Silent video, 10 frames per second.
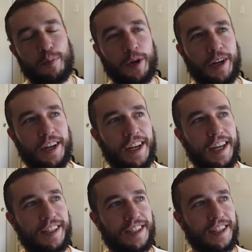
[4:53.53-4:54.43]
But
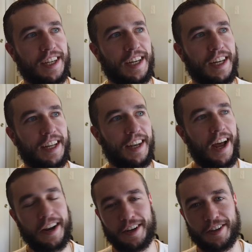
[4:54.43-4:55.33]
it's
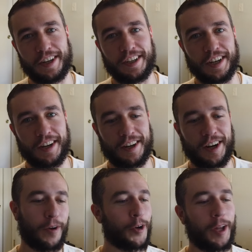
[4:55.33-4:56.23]
not a good idea. You're
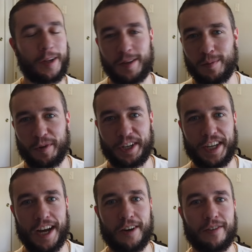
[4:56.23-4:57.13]
very likely to break
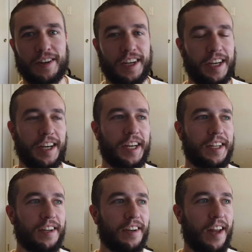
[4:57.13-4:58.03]
down.
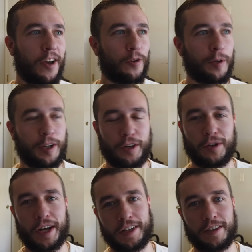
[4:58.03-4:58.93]
And not only are
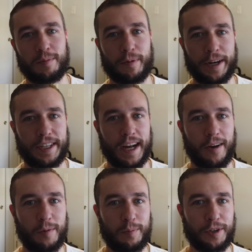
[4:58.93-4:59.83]
you likely to break
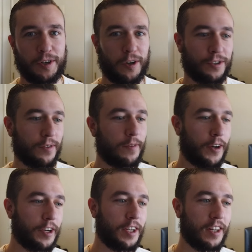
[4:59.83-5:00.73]
down, but you're also
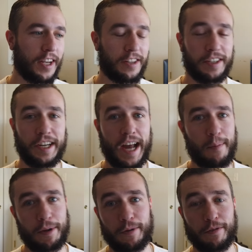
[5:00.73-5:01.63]
very likely to
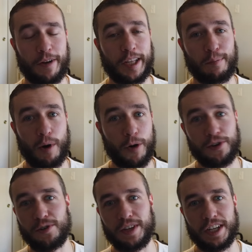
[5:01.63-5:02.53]
not be able to find the
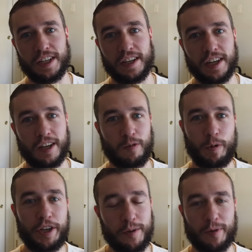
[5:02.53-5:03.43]
part you need
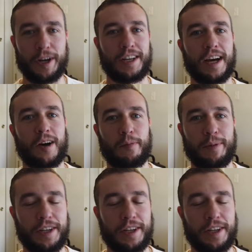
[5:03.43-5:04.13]
when you break down,